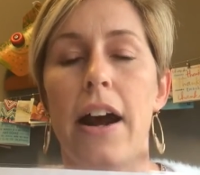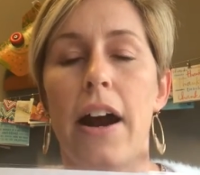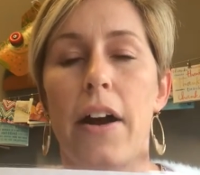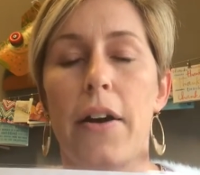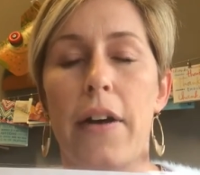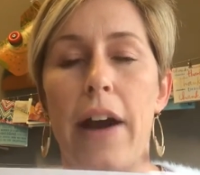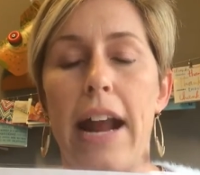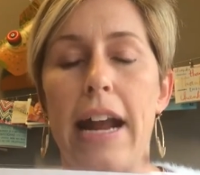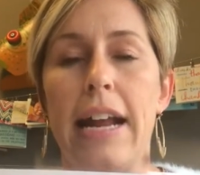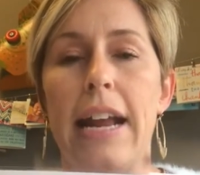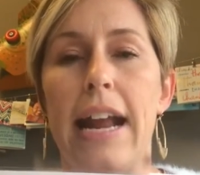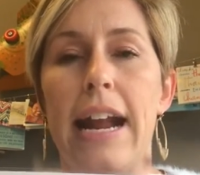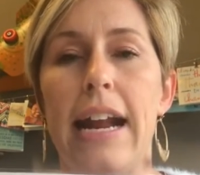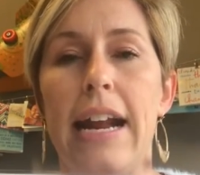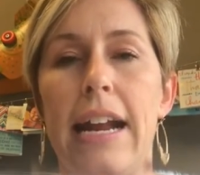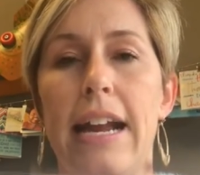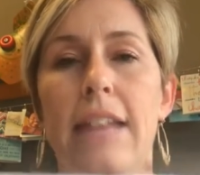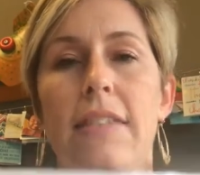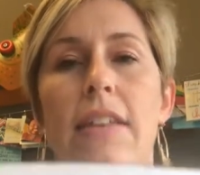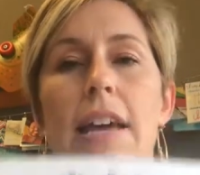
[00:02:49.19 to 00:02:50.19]
All right,
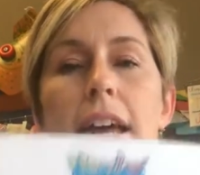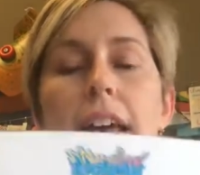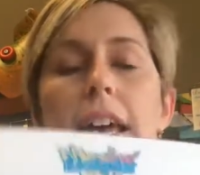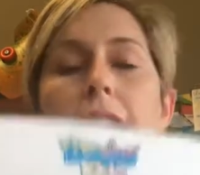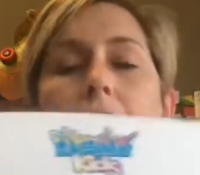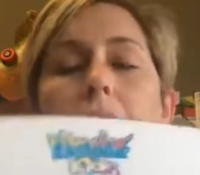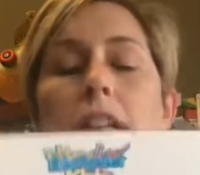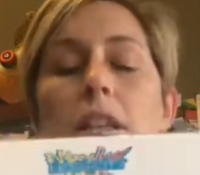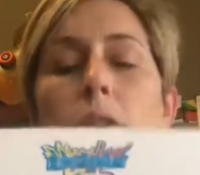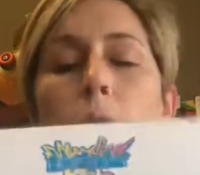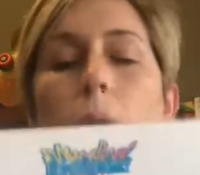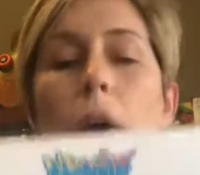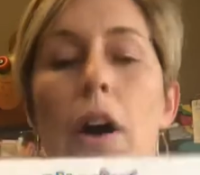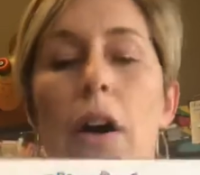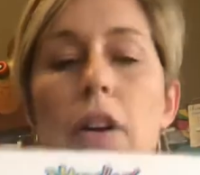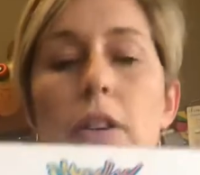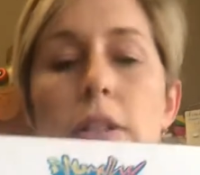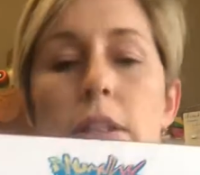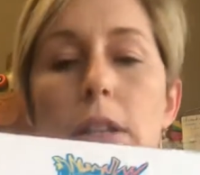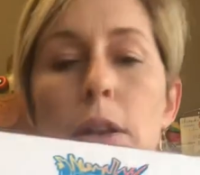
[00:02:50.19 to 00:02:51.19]
and then you
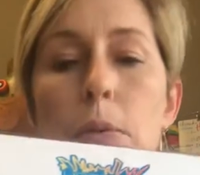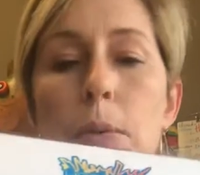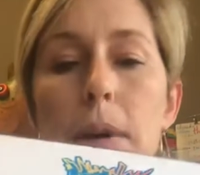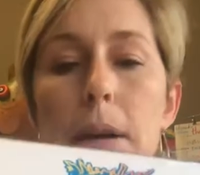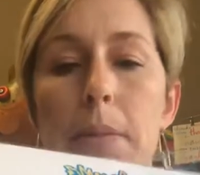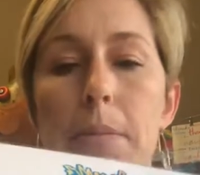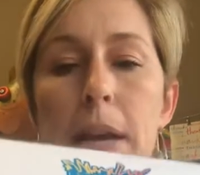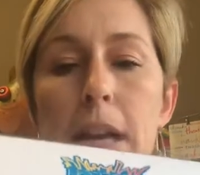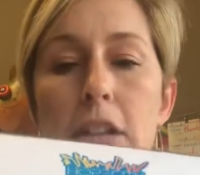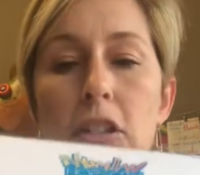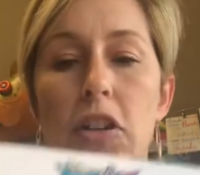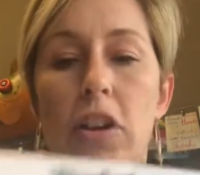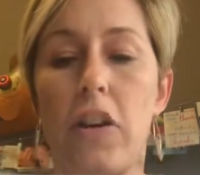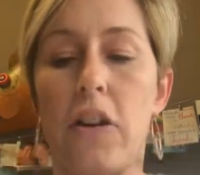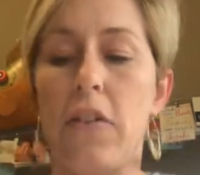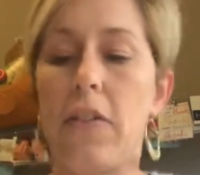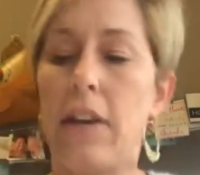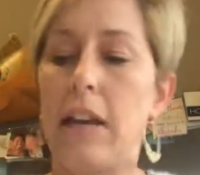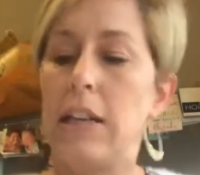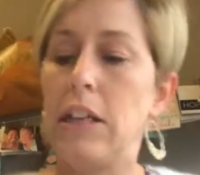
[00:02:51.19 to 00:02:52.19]
also want to make
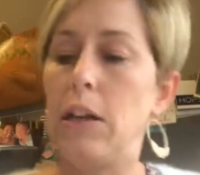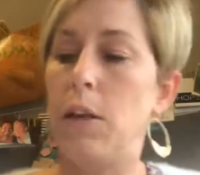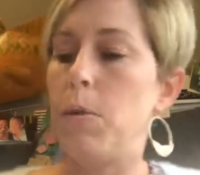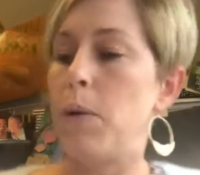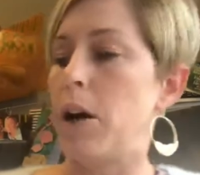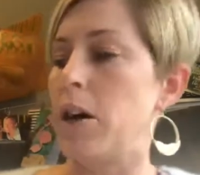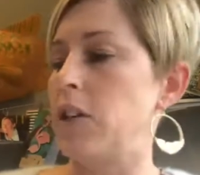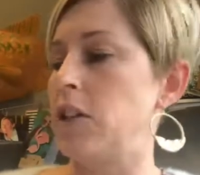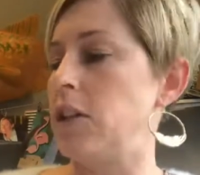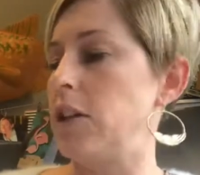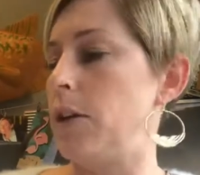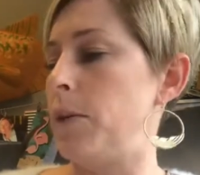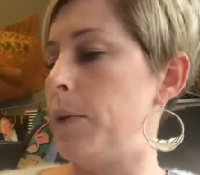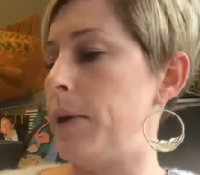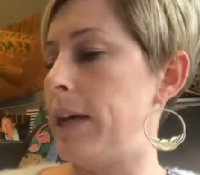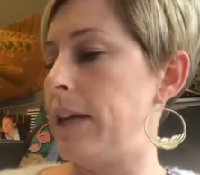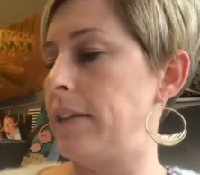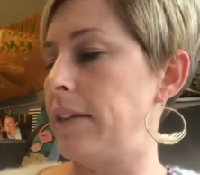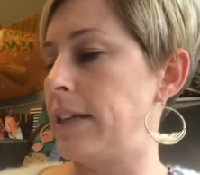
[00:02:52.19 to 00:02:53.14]
sure that you are doing,